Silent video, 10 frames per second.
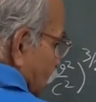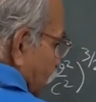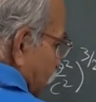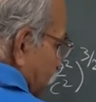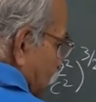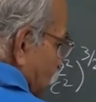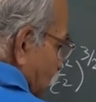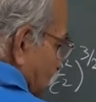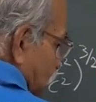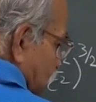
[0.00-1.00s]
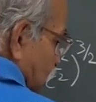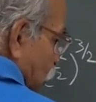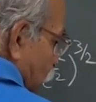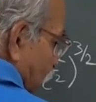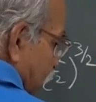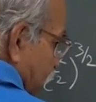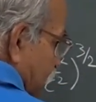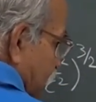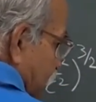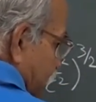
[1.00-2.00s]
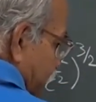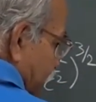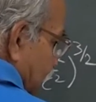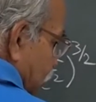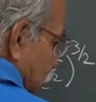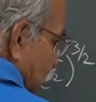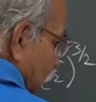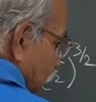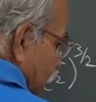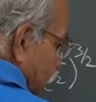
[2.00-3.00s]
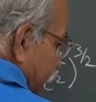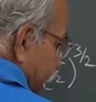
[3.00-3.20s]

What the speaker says: m naught square v square